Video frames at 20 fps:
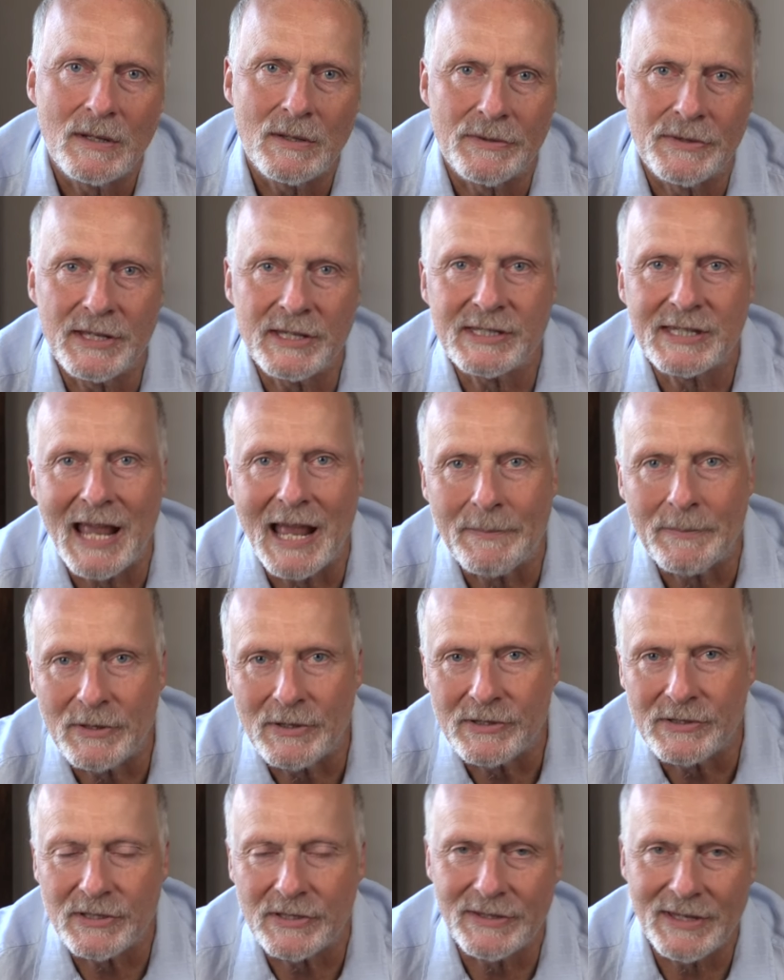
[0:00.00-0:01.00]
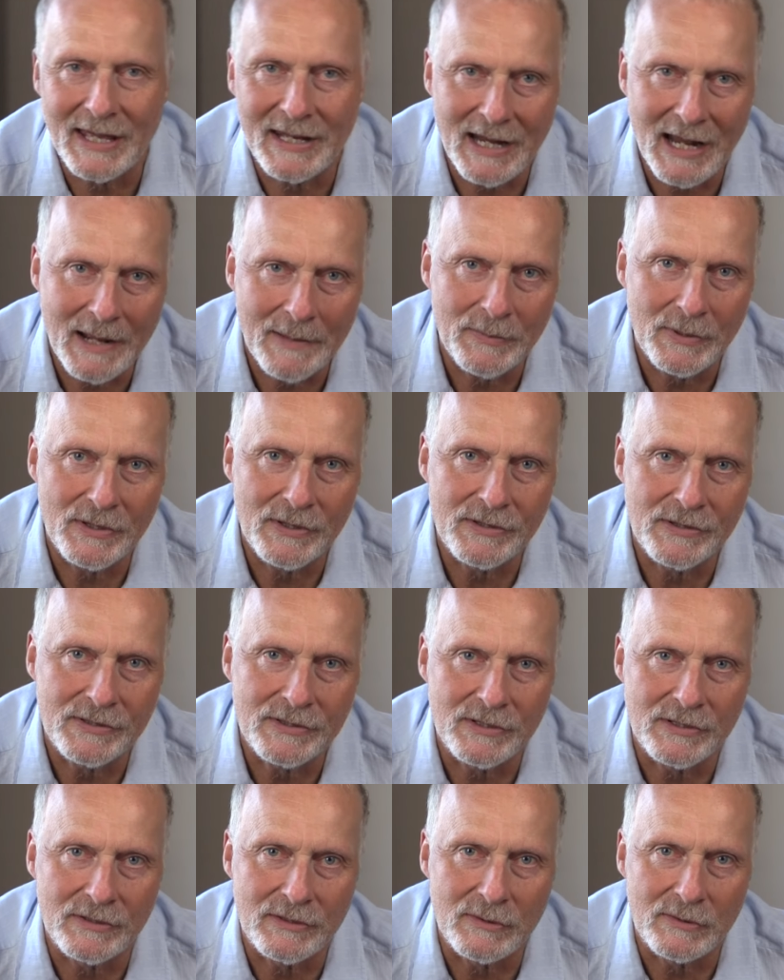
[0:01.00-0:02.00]
This happens and that
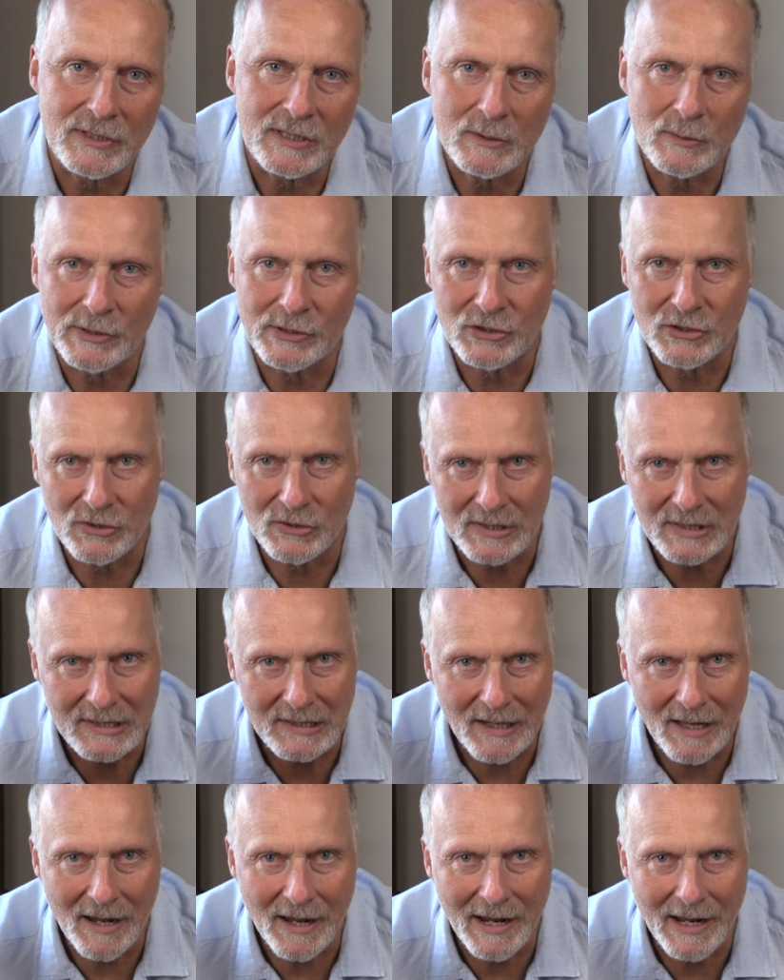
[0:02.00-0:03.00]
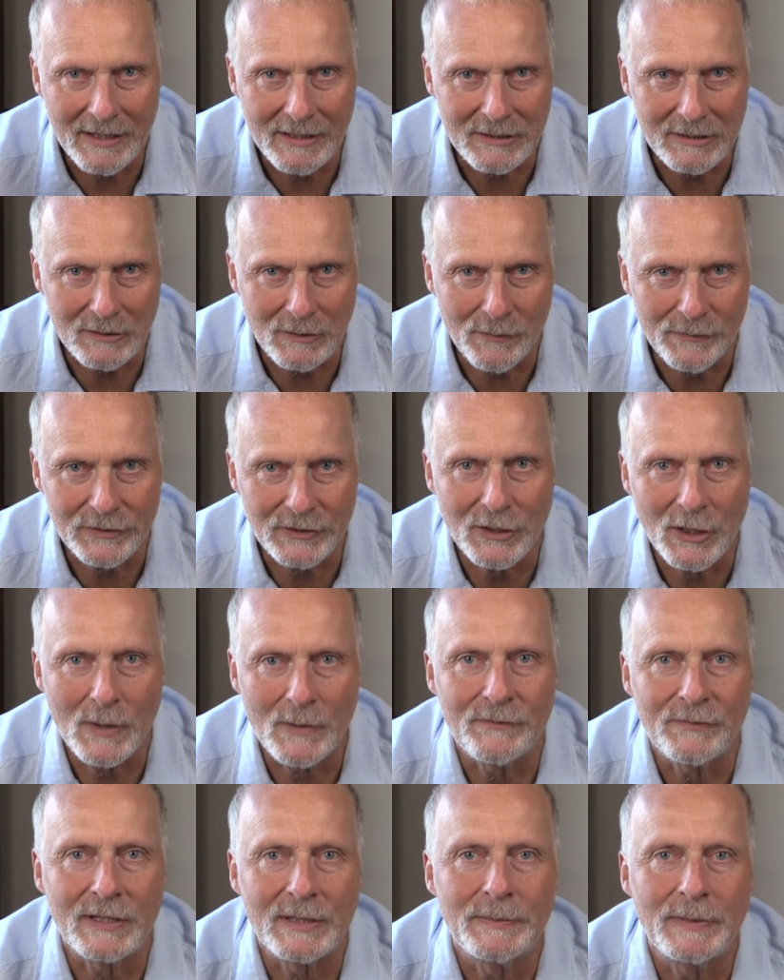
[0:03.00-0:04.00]
happens, and you switch your slides, and often
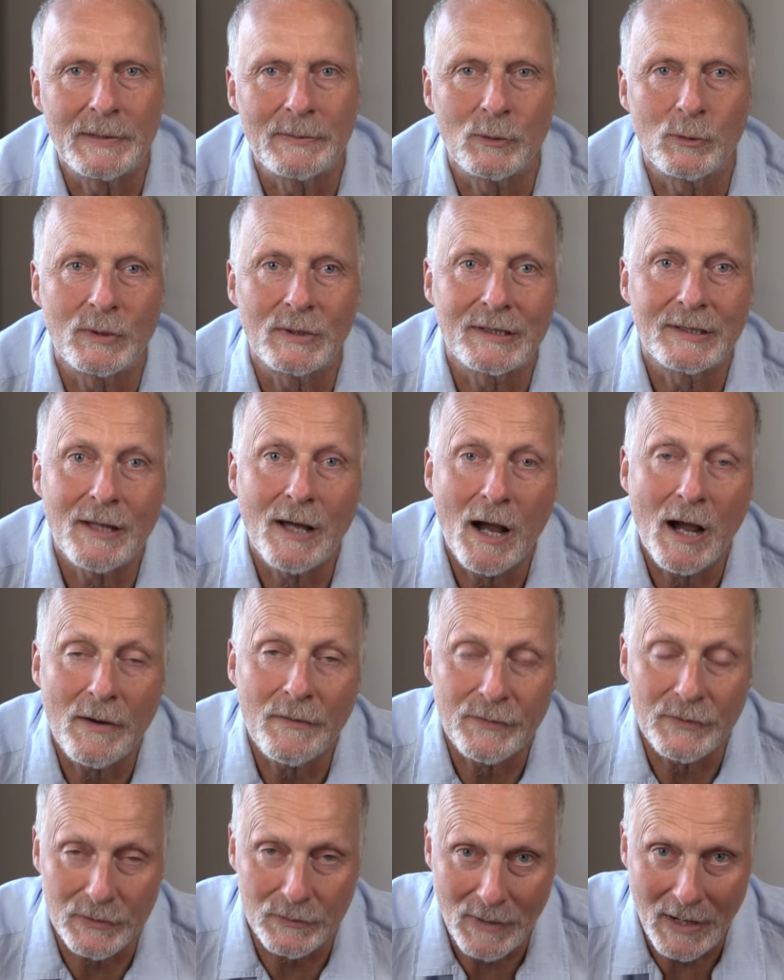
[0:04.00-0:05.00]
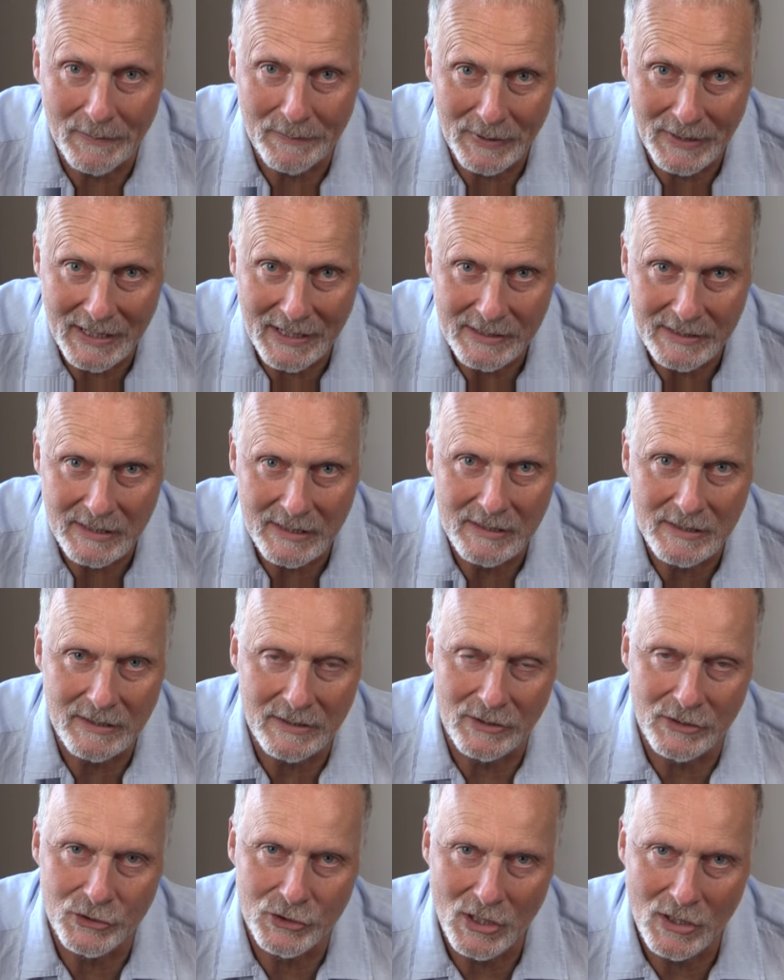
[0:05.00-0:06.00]
hopefully people will laugh at the right places,
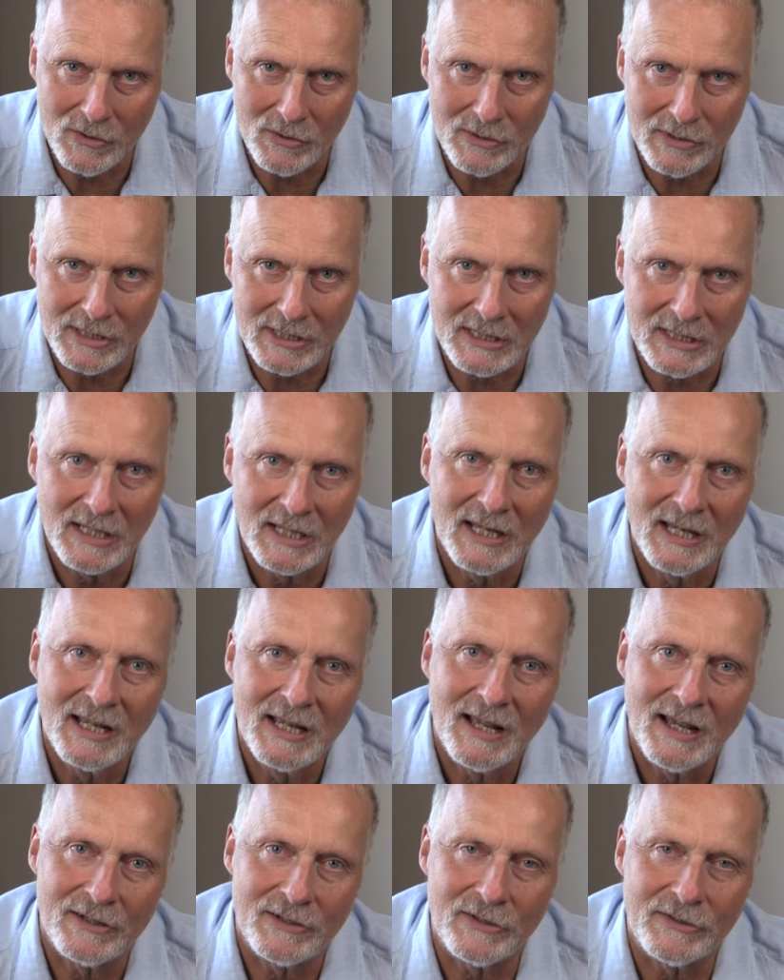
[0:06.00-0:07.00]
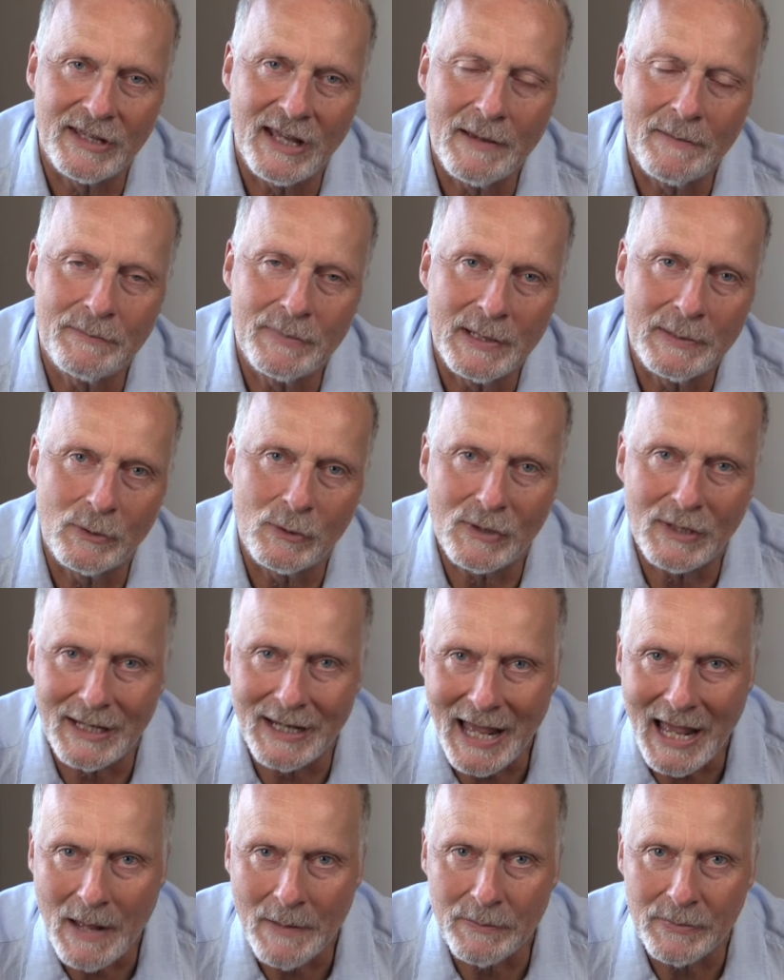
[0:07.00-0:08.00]
at the jokes. And at the end people
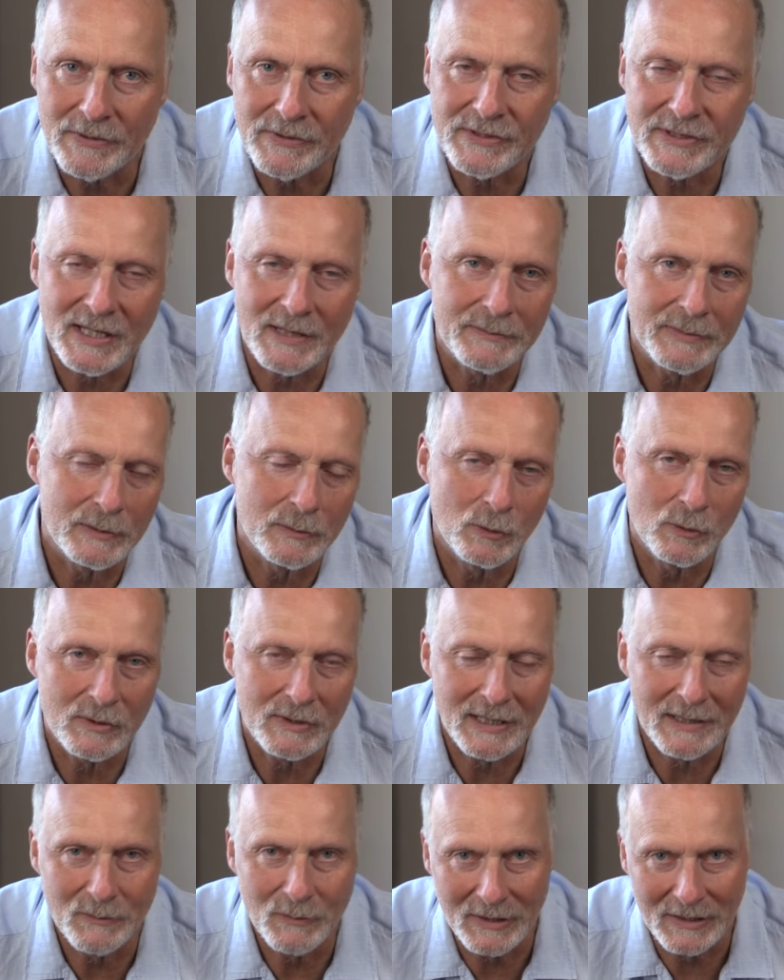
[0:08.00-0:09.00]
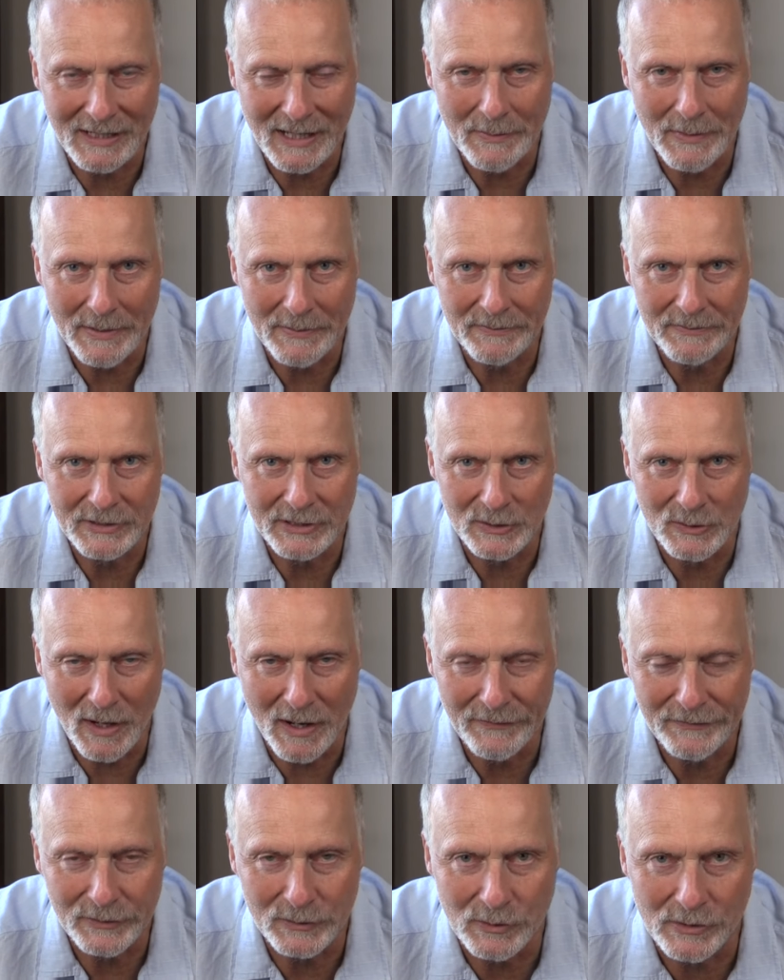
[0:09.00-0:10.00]
clap, and some people will come up to you
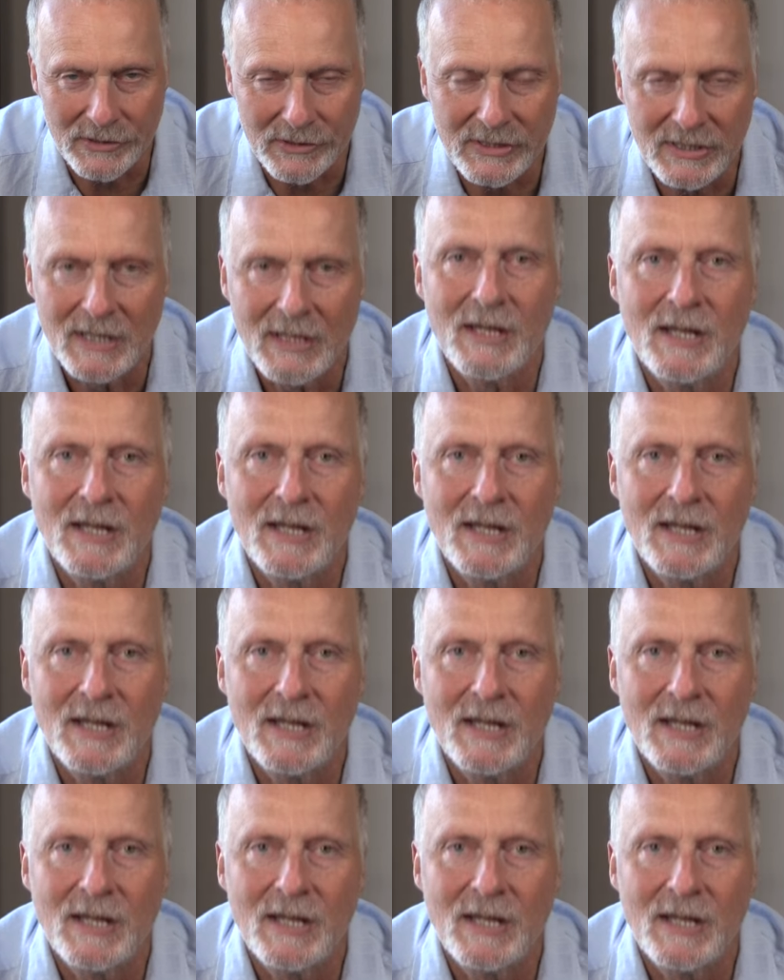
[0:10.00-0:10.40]
afterwards.